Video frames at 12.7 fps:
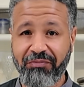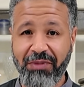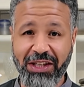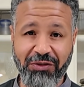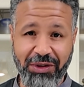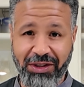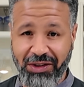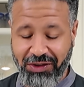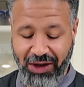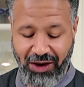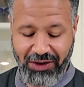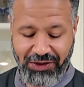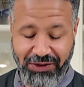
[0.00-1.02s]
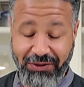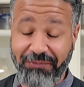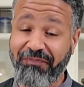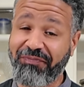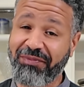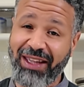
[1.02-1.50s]
mixed with the sauce
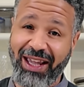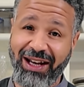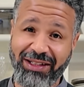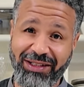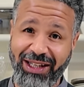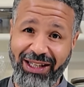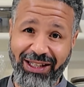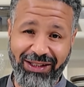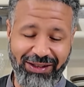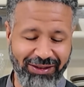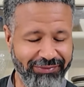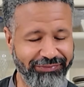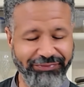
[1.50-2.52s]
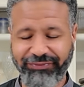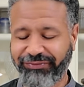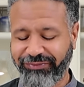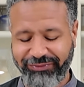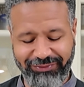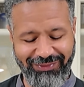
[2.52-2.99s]
and the cheese.
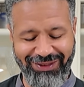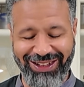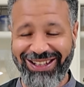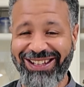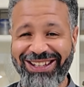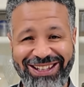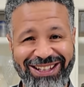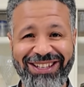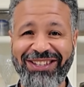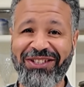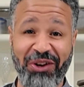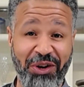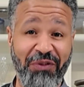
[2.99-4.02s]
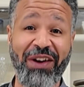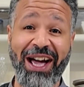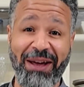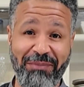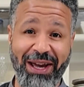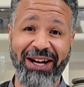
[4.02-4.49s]

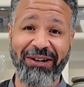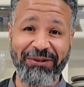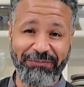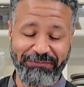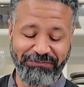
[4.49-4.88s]
Certified banger.